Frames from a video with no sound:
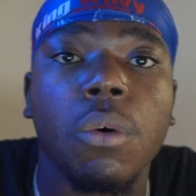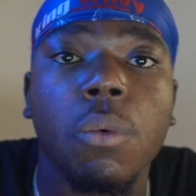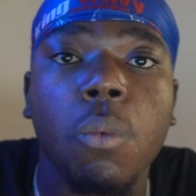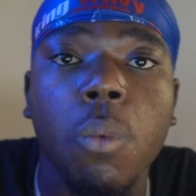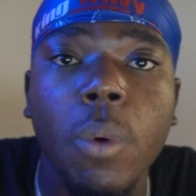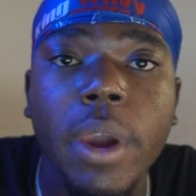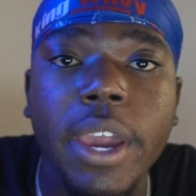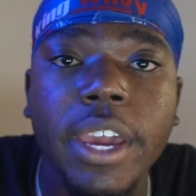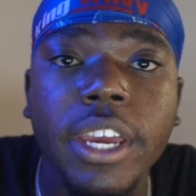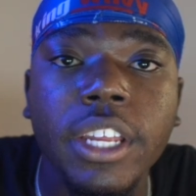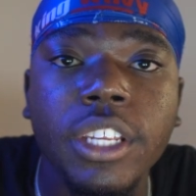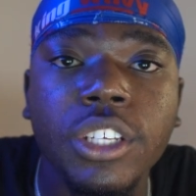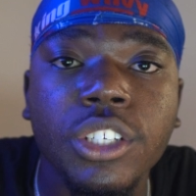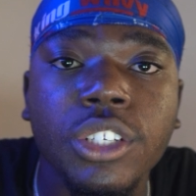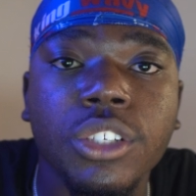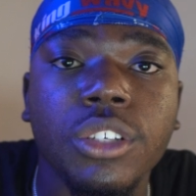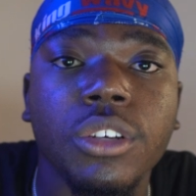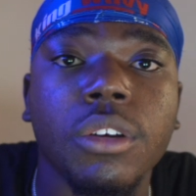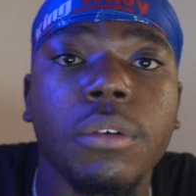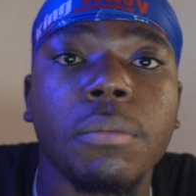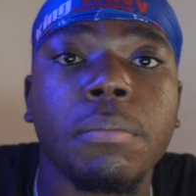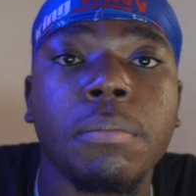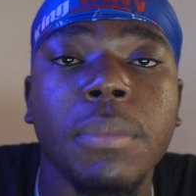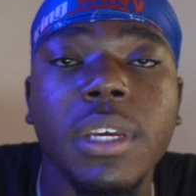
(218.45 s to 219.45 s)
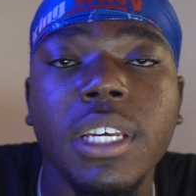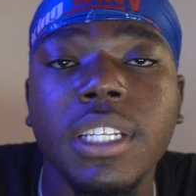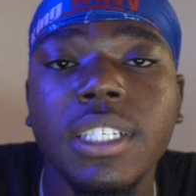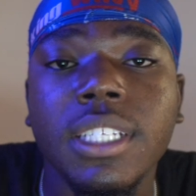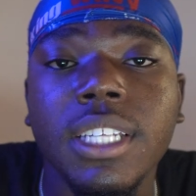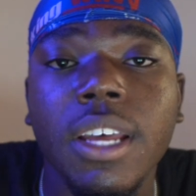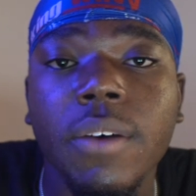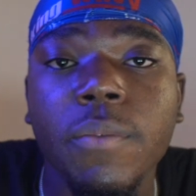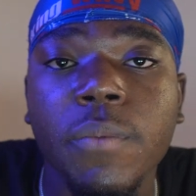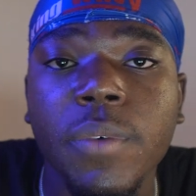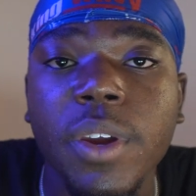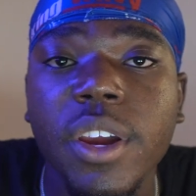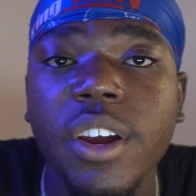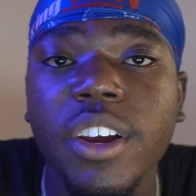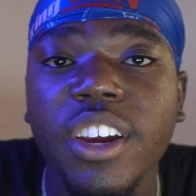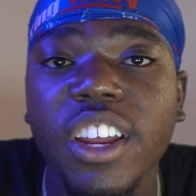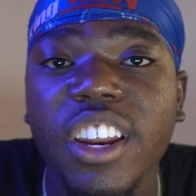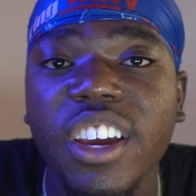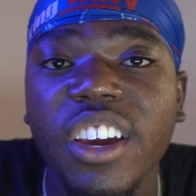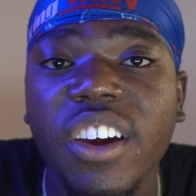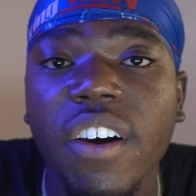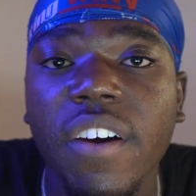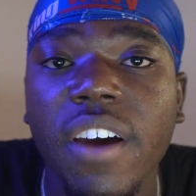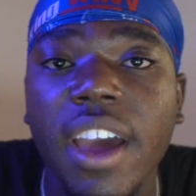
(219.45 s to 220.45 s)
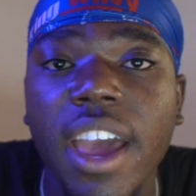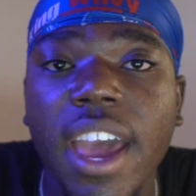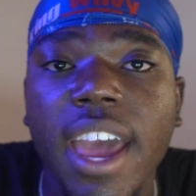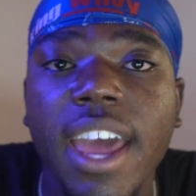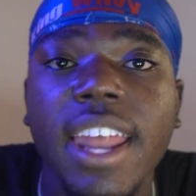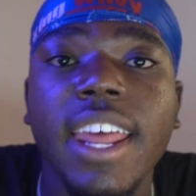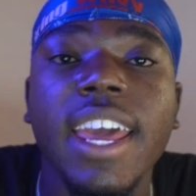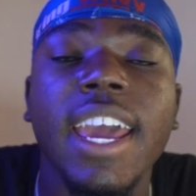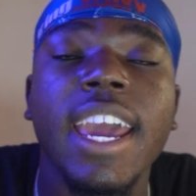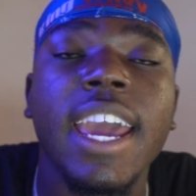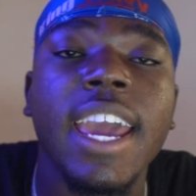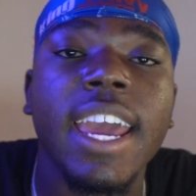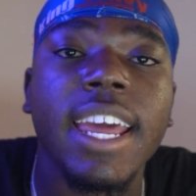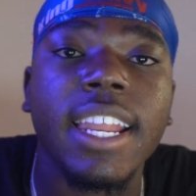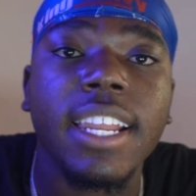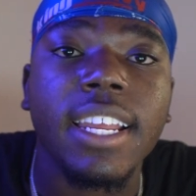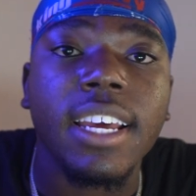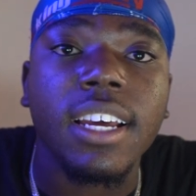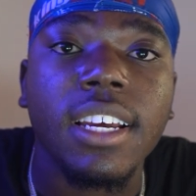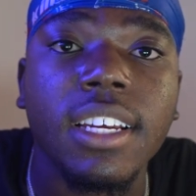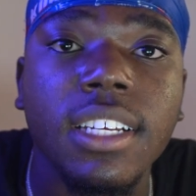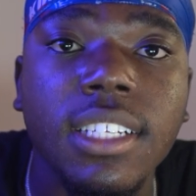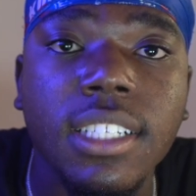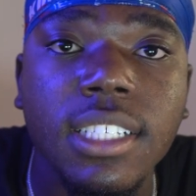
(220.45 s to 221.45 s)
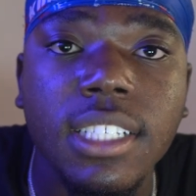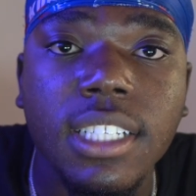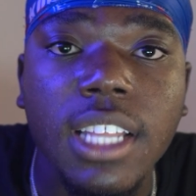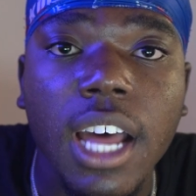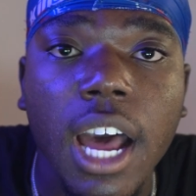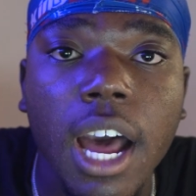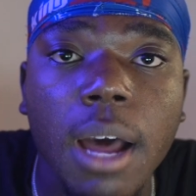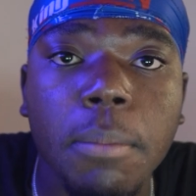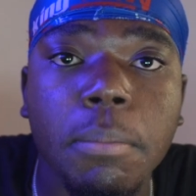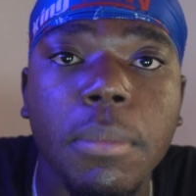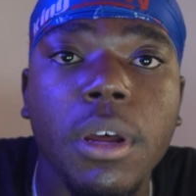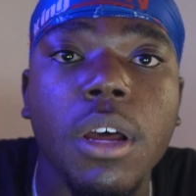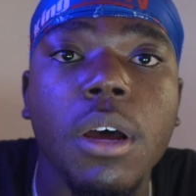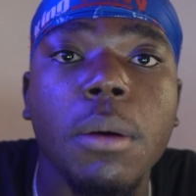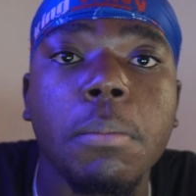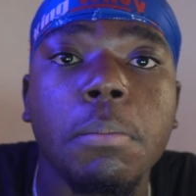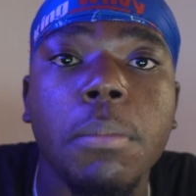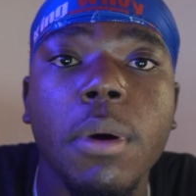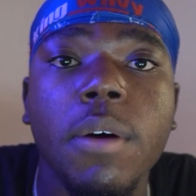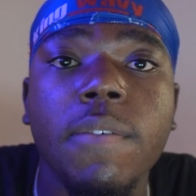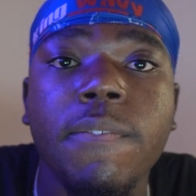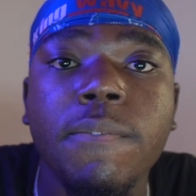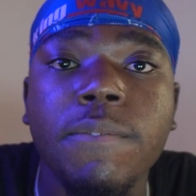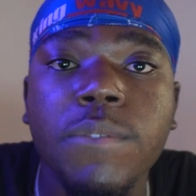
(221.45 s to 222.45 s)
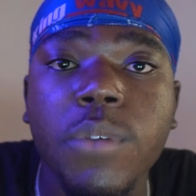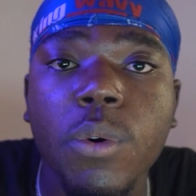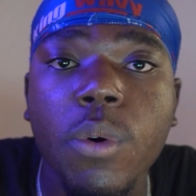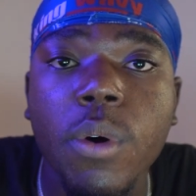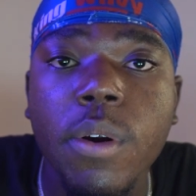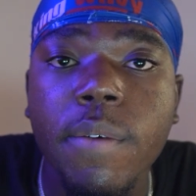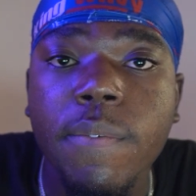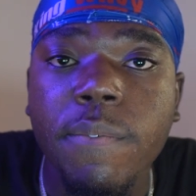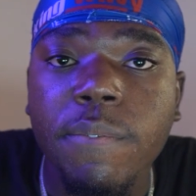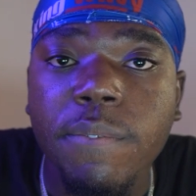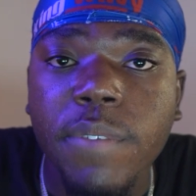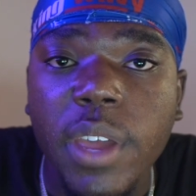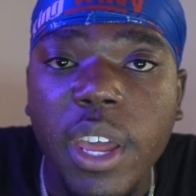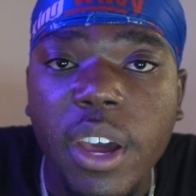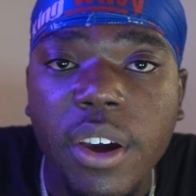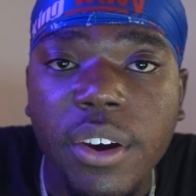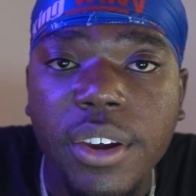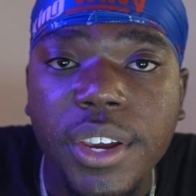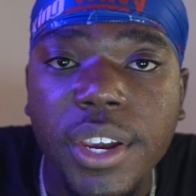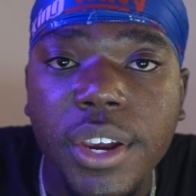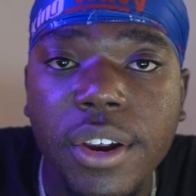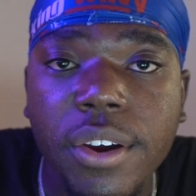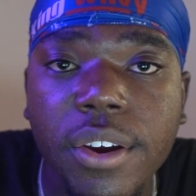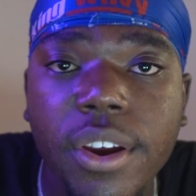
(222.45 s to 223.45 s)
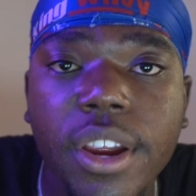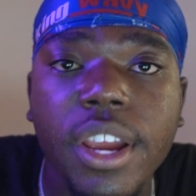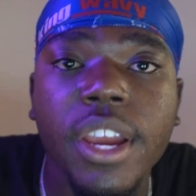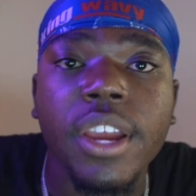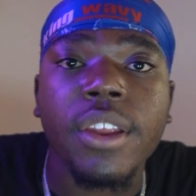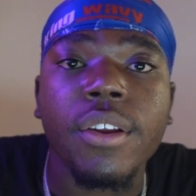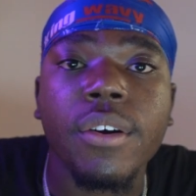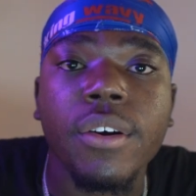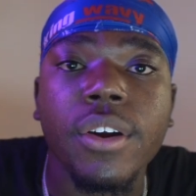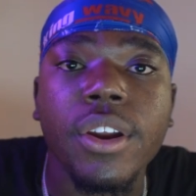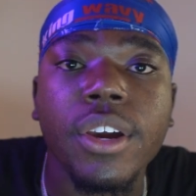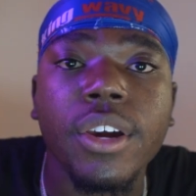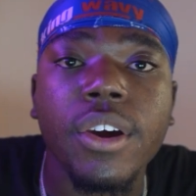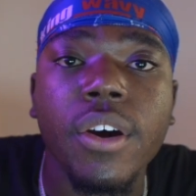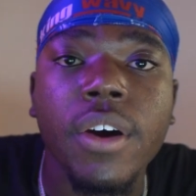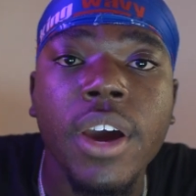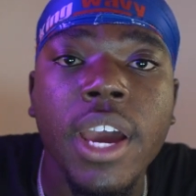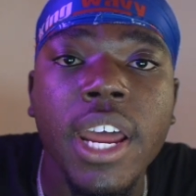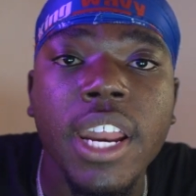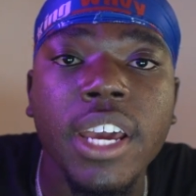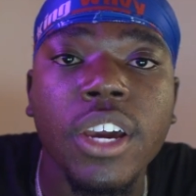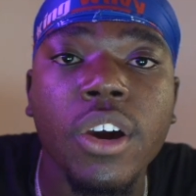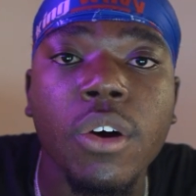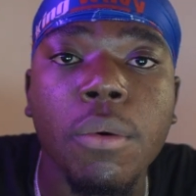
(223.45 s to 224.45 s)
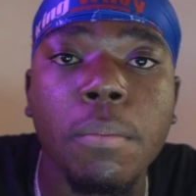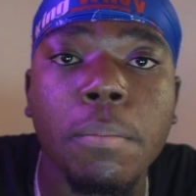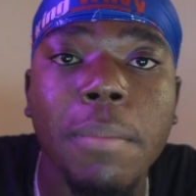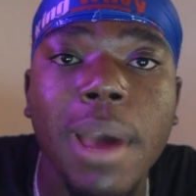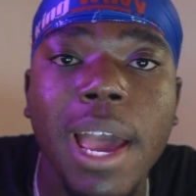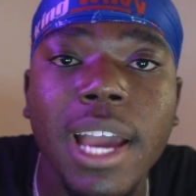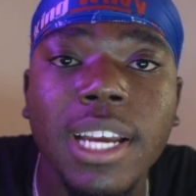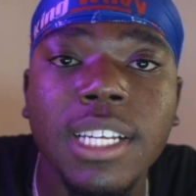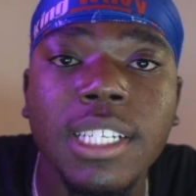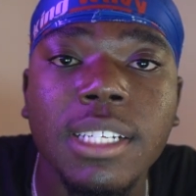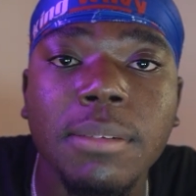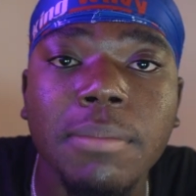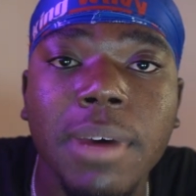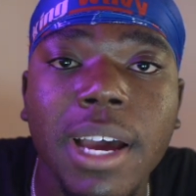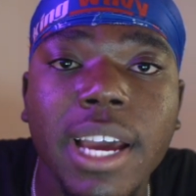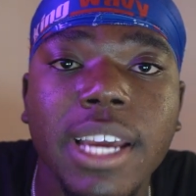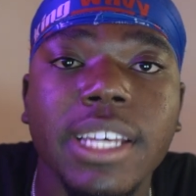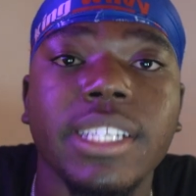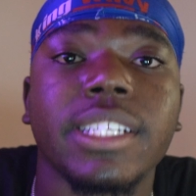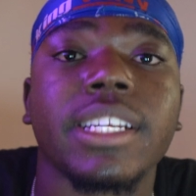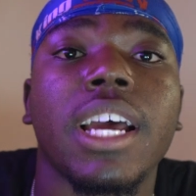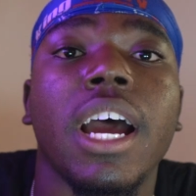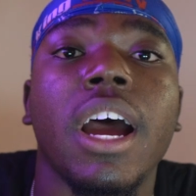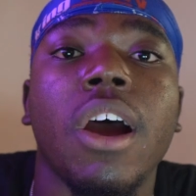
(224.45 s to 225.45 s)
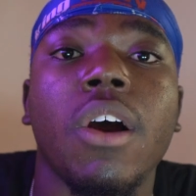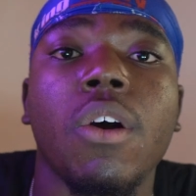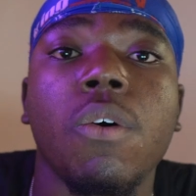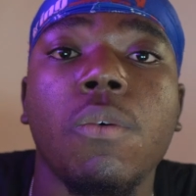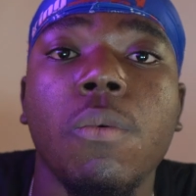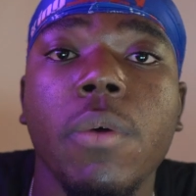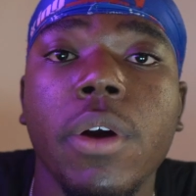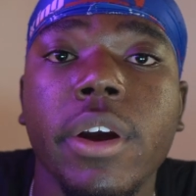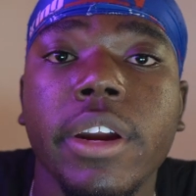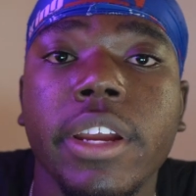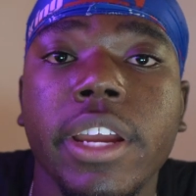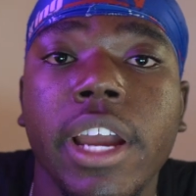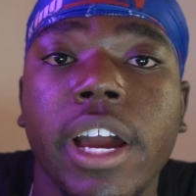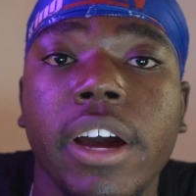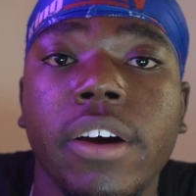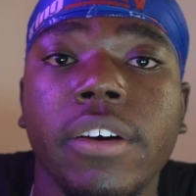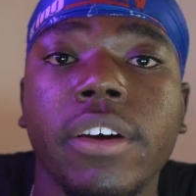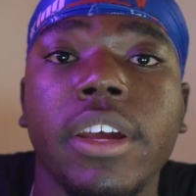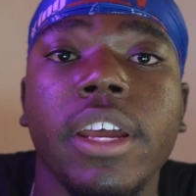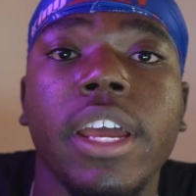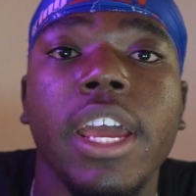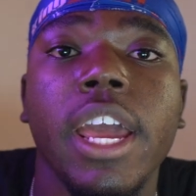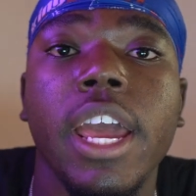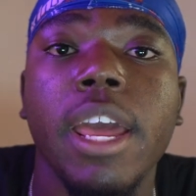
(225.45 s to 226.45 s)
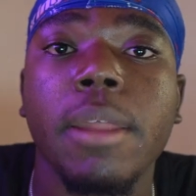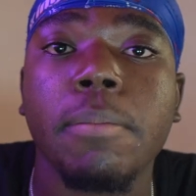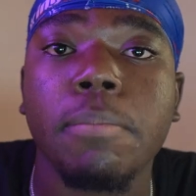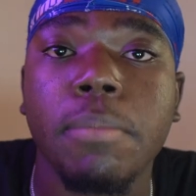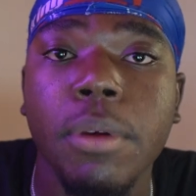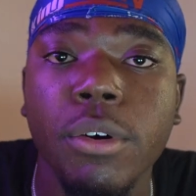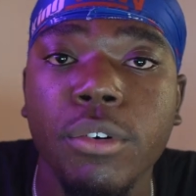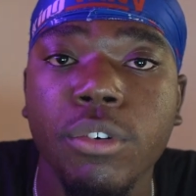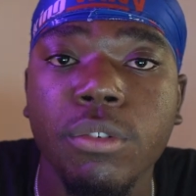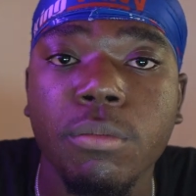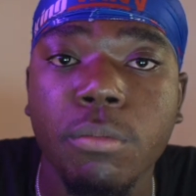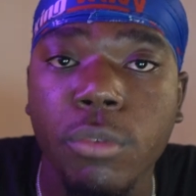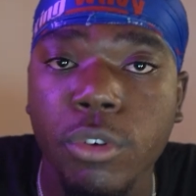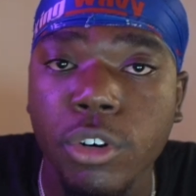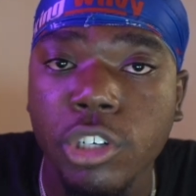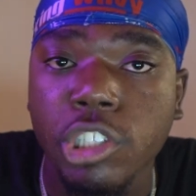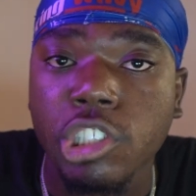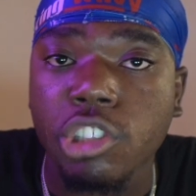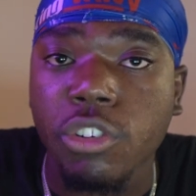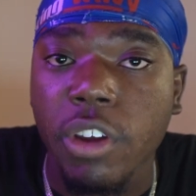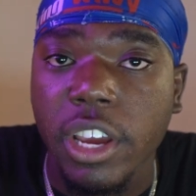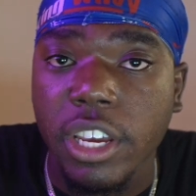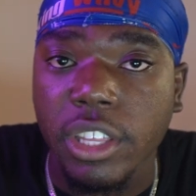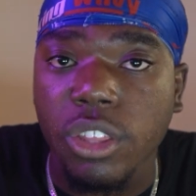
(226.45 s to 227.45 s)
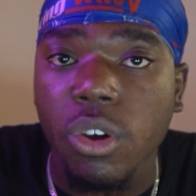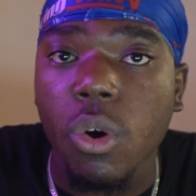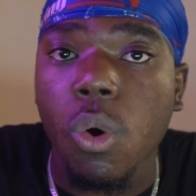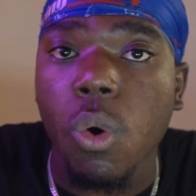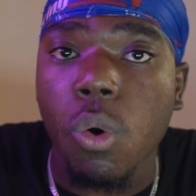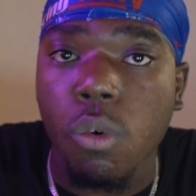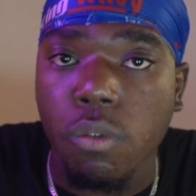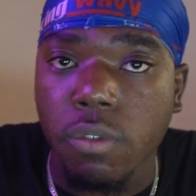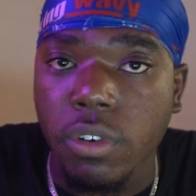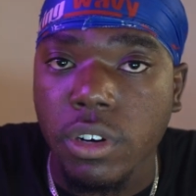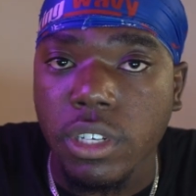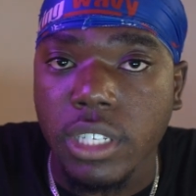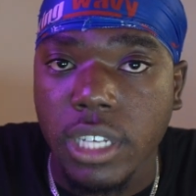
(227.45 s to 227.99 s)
which means that we are going to go ahead and stop before failure in order to go ahead and go maximize our workout and build more strength over